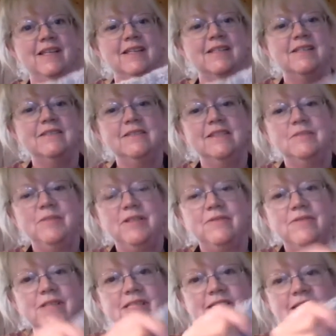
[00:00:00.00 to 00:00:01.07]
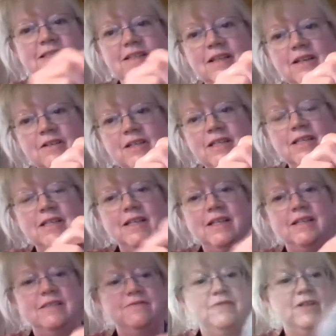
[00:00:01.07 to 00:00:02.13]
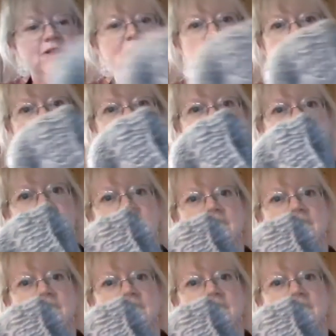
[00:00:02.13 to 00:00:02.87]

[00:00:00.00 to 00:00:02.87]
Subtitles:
It's a little bit fuzzy and hairy, and it's very heavy,